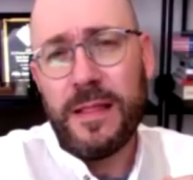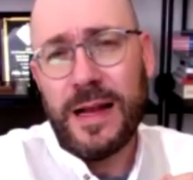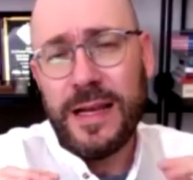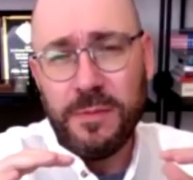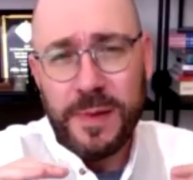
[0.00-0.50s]
a
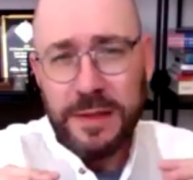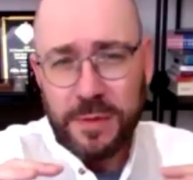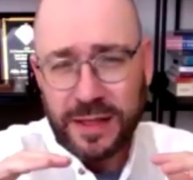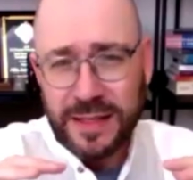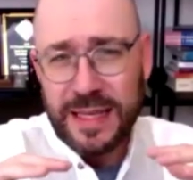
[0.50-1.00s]
little bit,
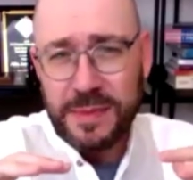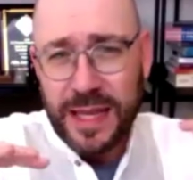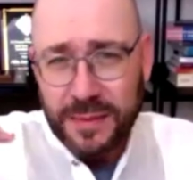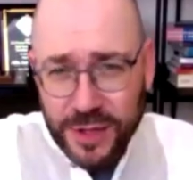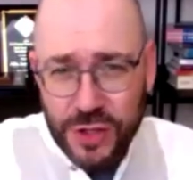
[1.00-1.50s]
but at the same
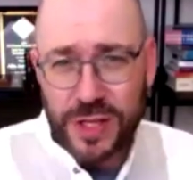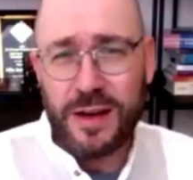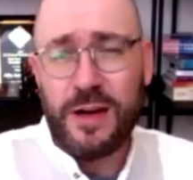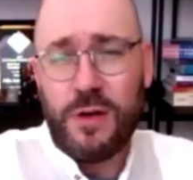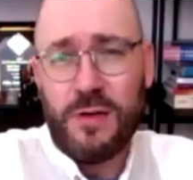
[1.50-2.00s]
time, they share
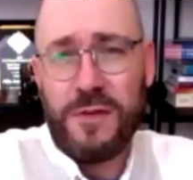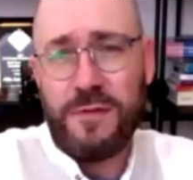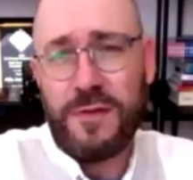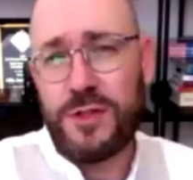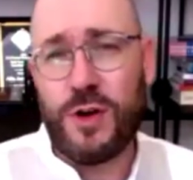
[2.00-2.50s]
a lot of
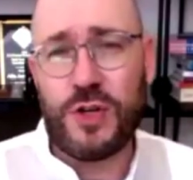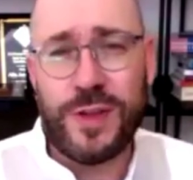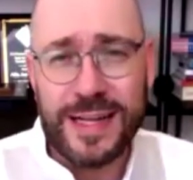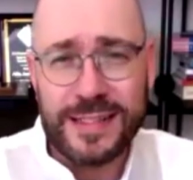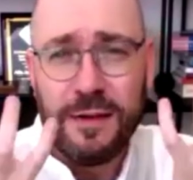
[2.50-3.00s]
infrastructure.
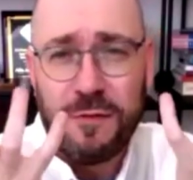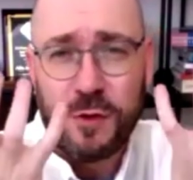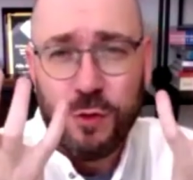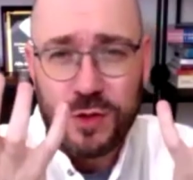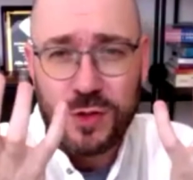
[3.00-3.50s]
They are still
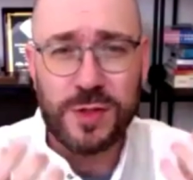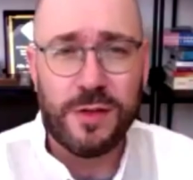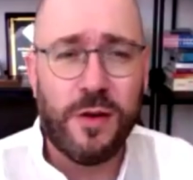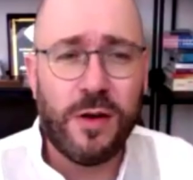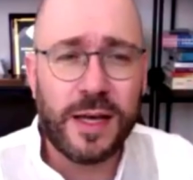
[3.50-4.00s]
fruits,
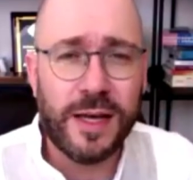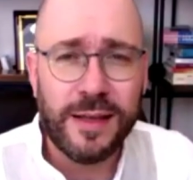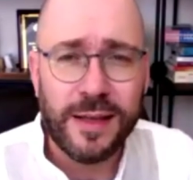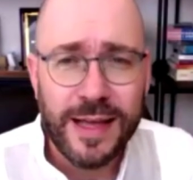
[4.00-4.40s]
okay?